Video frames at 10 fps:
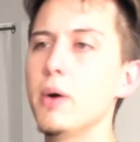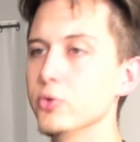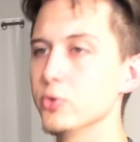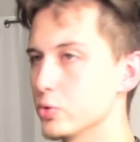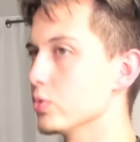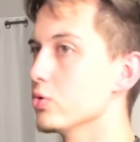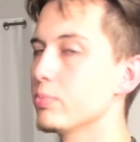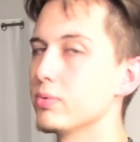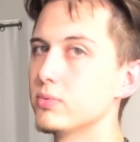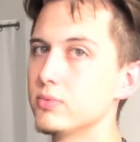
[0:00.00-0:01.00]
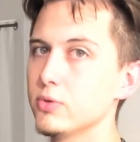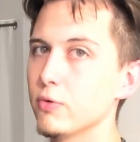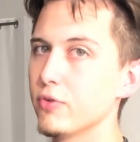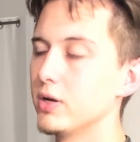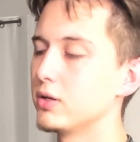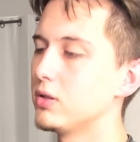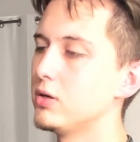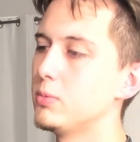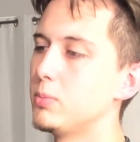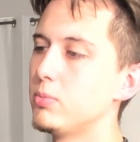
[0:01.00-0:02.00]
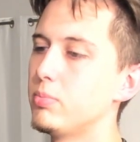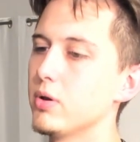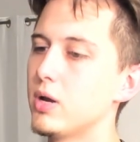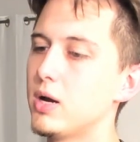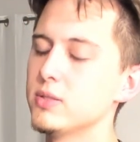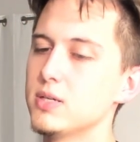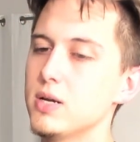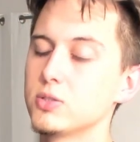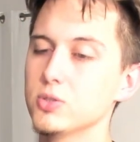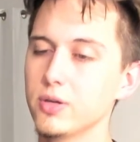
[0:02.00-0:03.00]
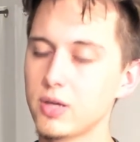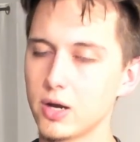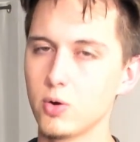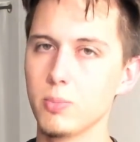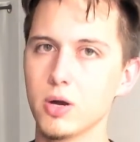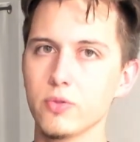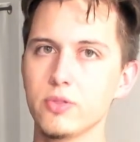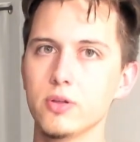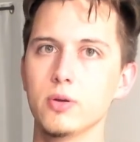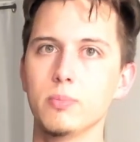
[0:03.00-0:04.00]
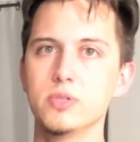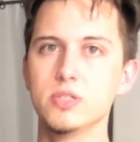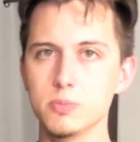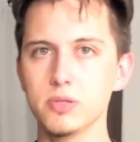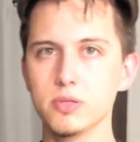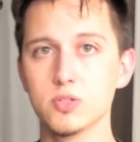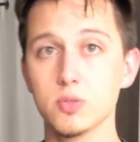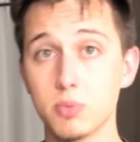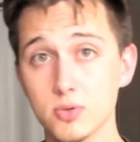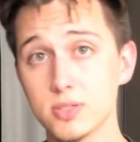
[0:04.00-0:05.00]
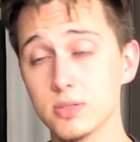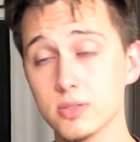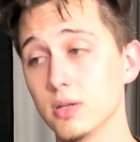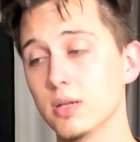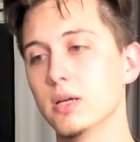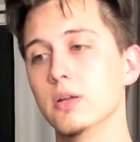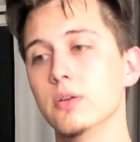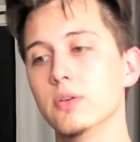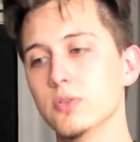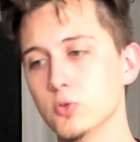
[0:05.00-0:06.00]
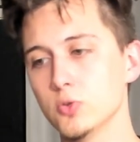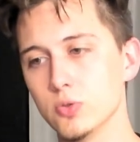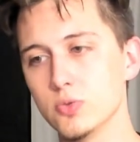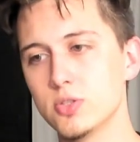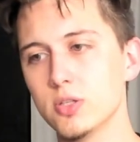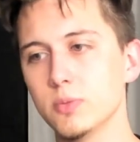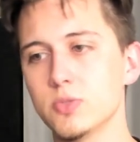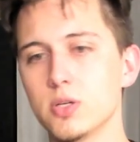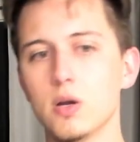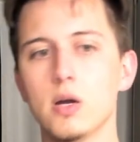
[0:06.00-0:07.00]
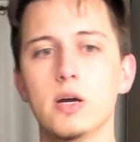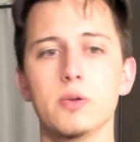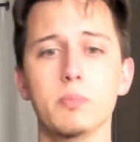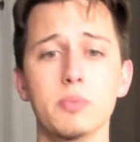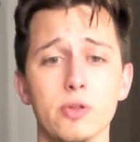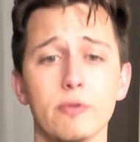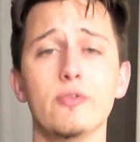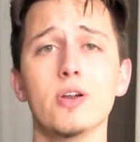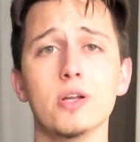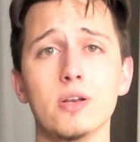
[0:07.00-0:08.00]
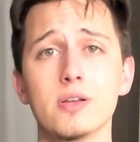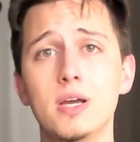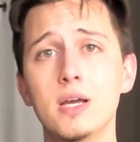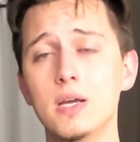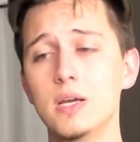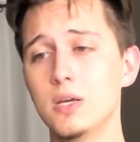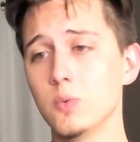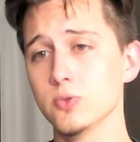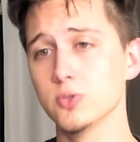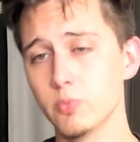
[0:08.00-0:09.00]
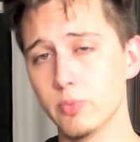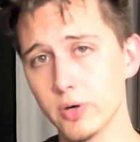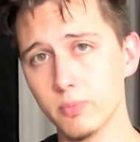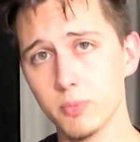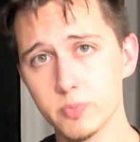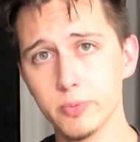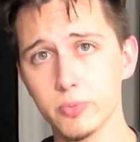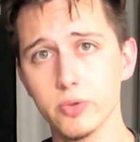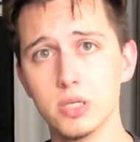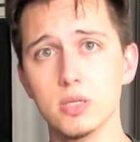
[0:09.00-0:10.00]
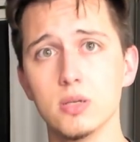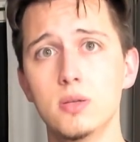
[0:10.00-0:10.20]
your group, your fan club, but not to actually care about them deeply as a person and introduce them to God and be their friend, which is what most people need.